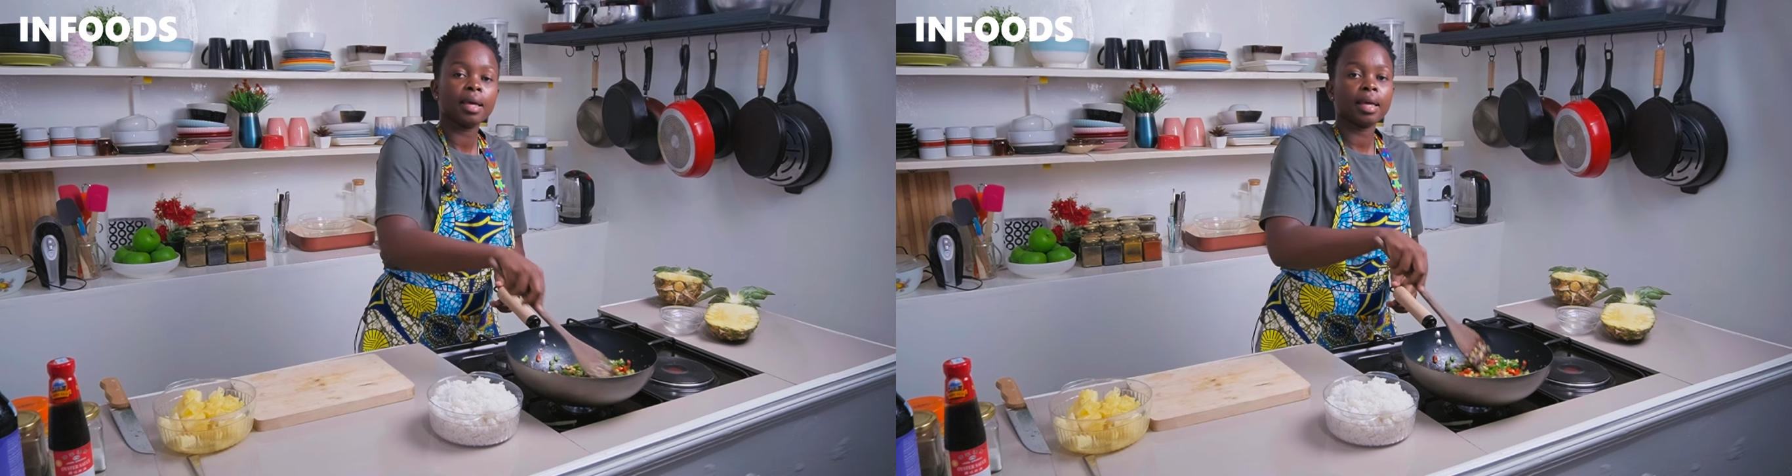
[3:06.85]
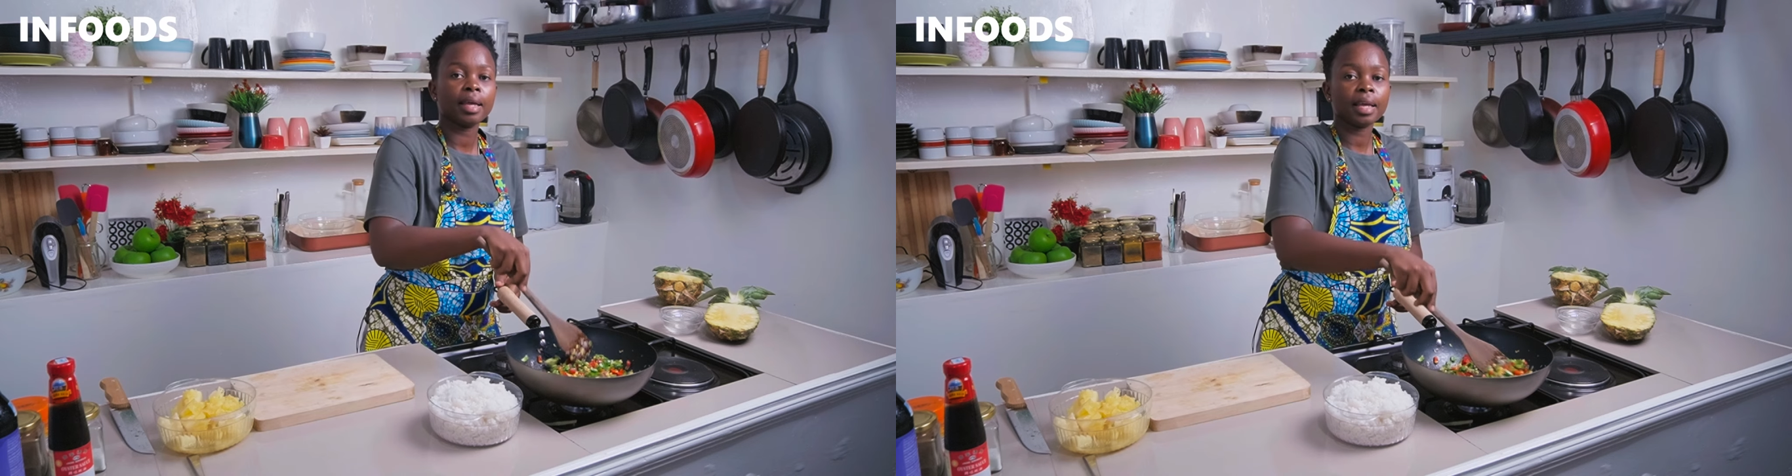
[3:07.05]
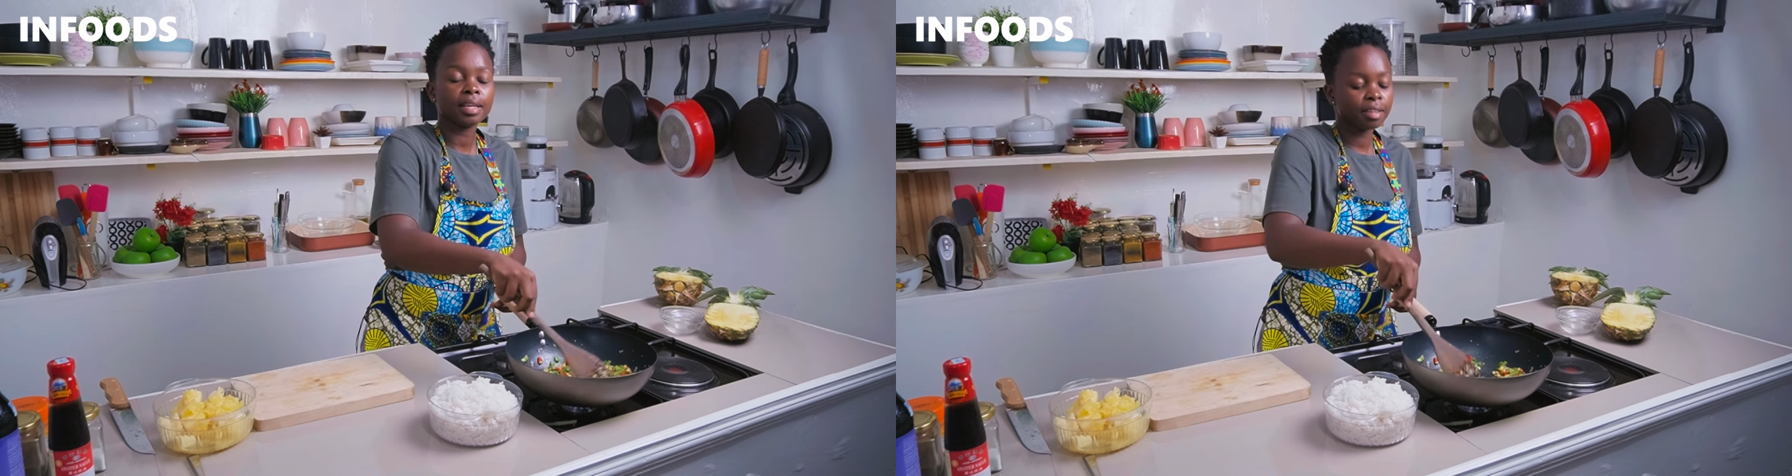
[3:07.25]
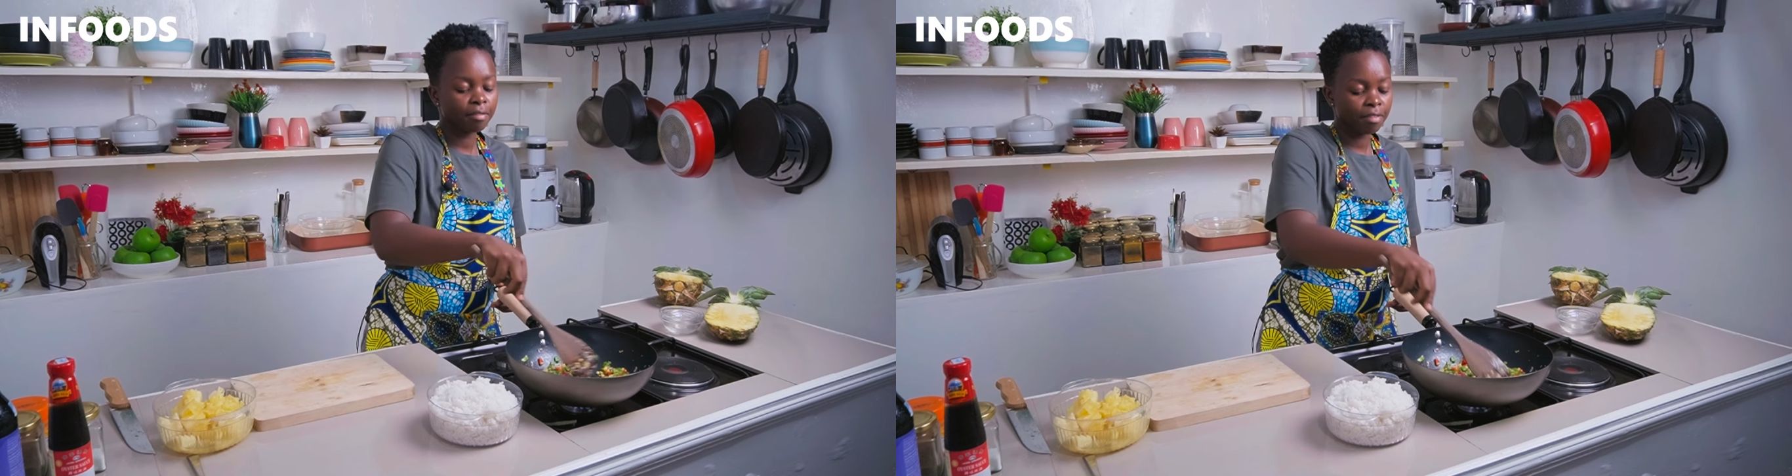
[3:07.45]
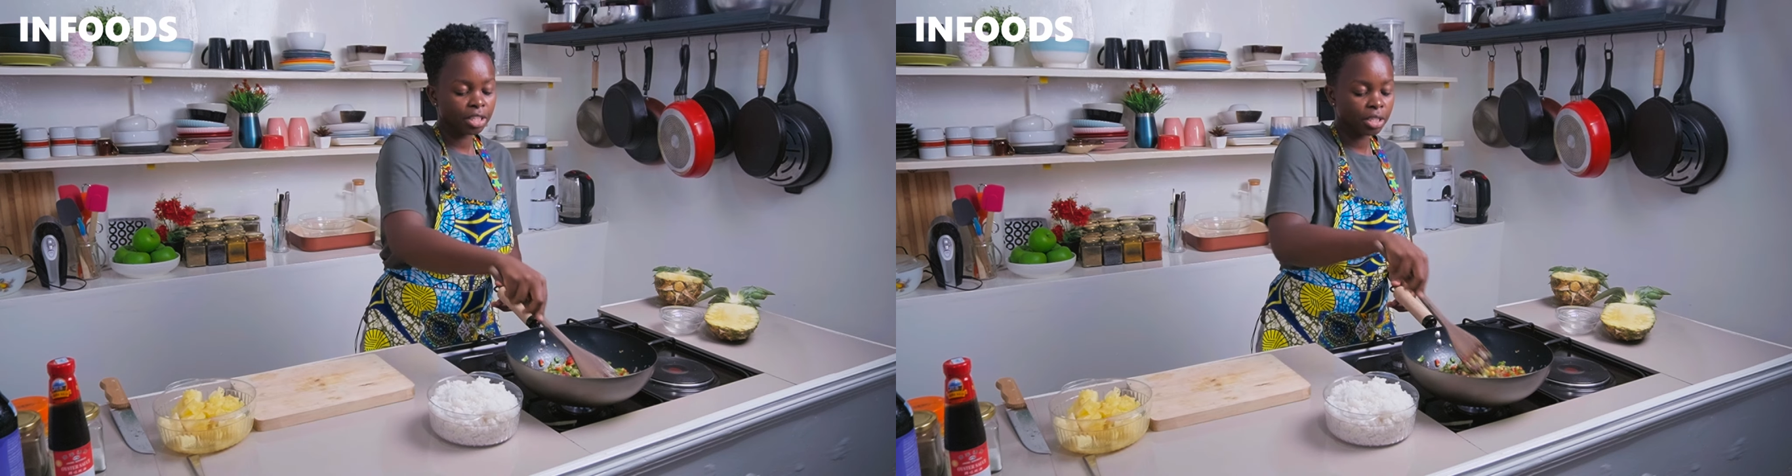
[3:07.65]
And as the
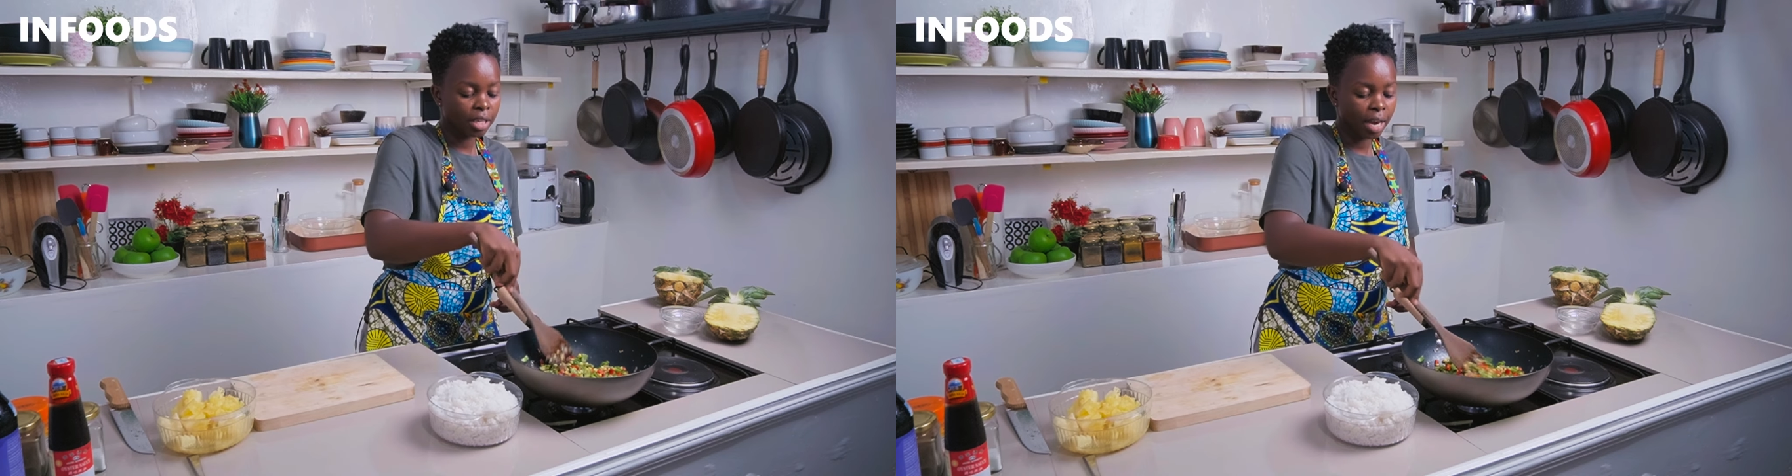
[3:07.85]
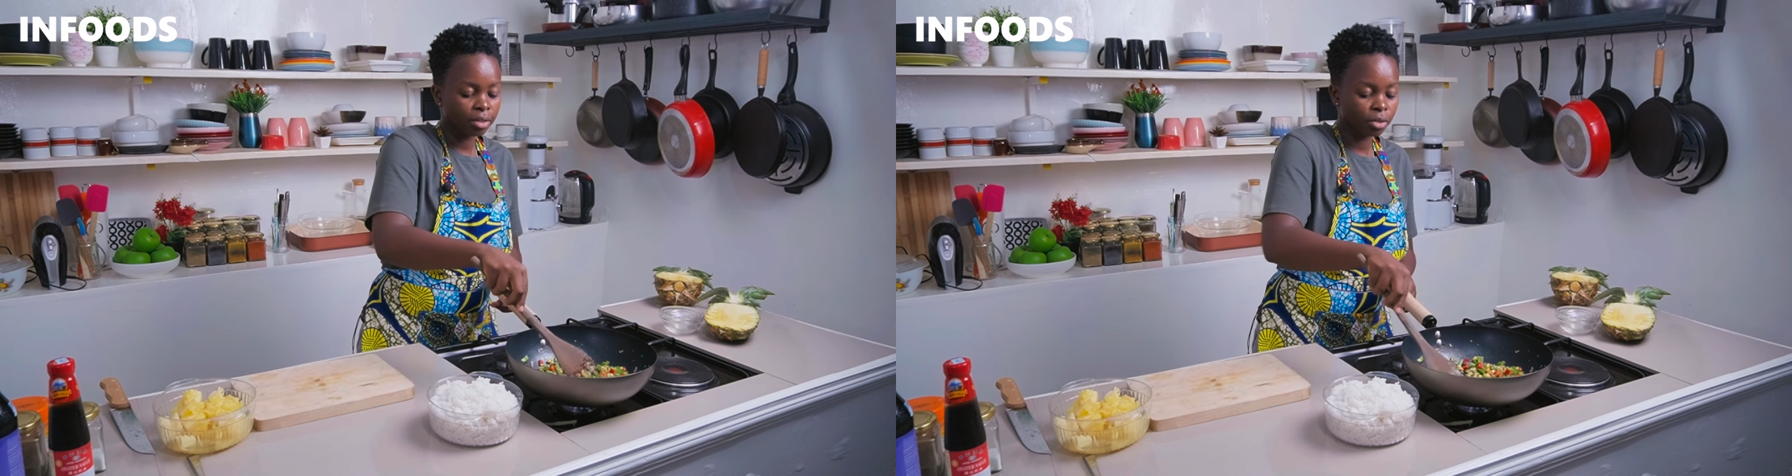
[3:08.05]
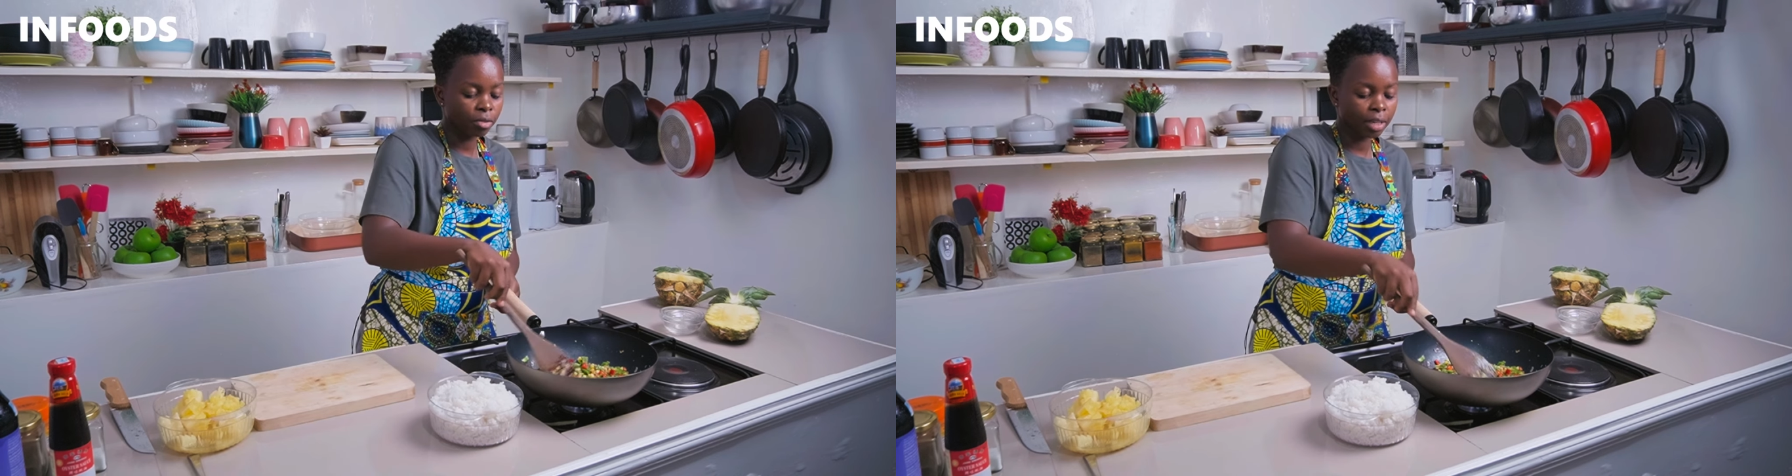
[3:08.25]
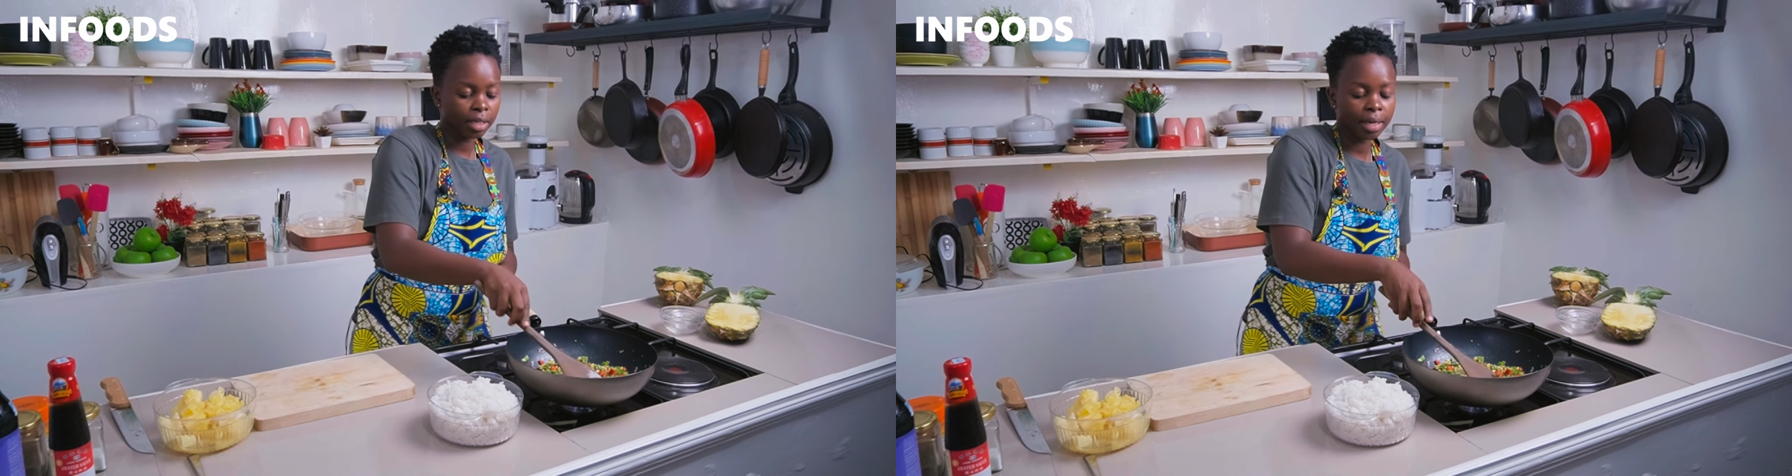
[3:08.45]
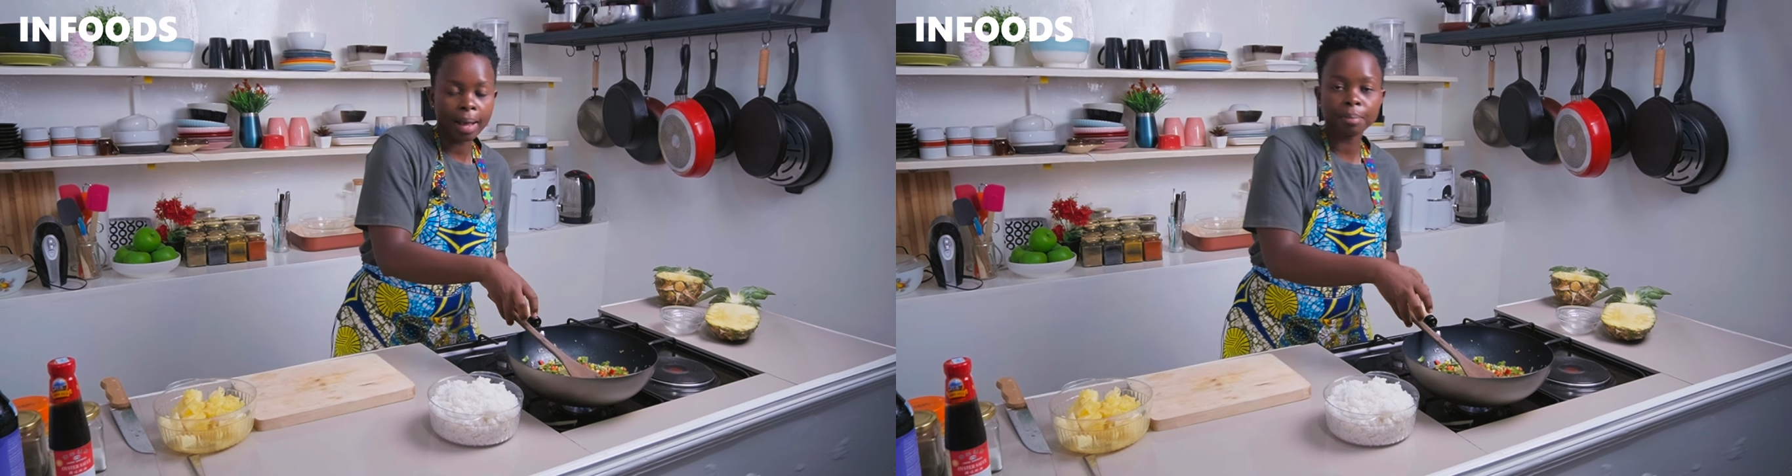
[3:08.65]
veggies are
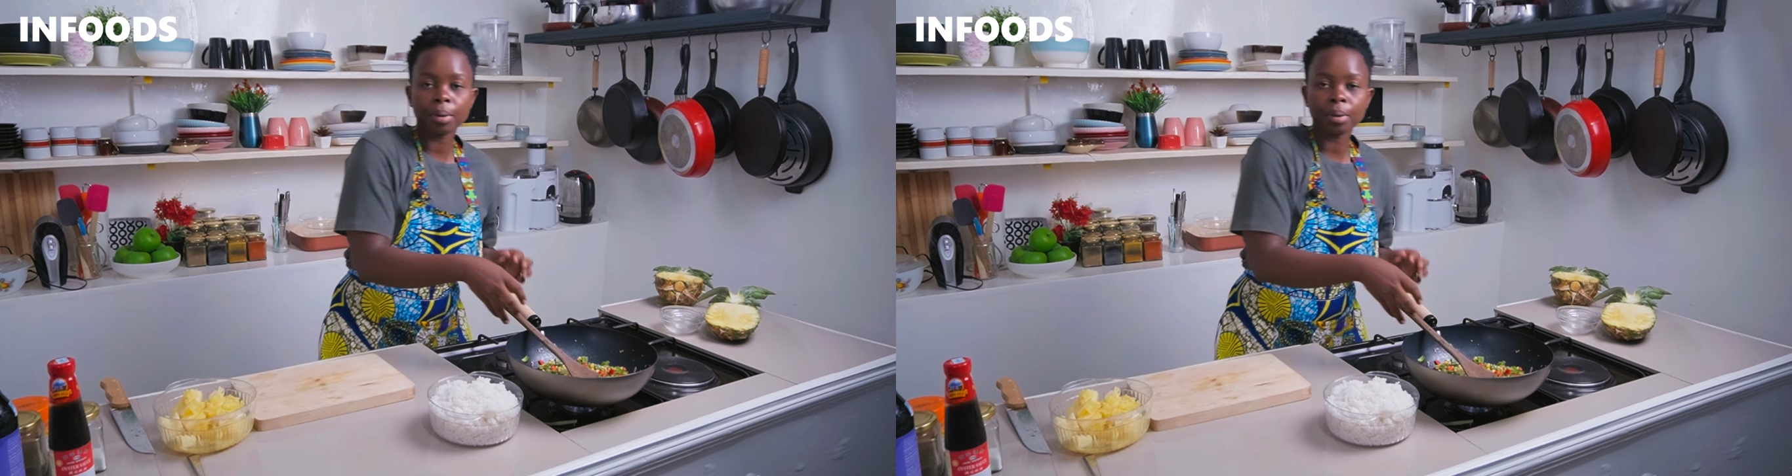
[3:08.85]
softening up,